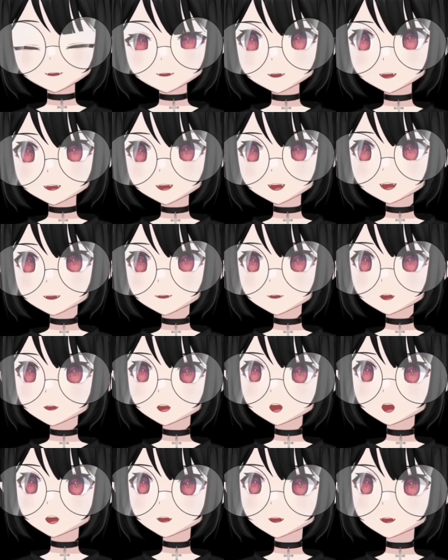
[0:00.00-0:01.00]
ends up
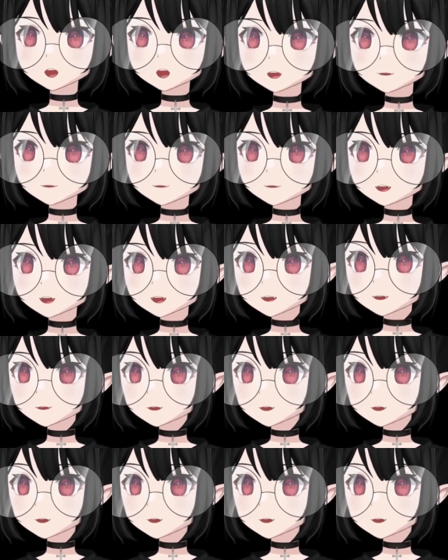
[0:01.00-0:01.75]
coming off as,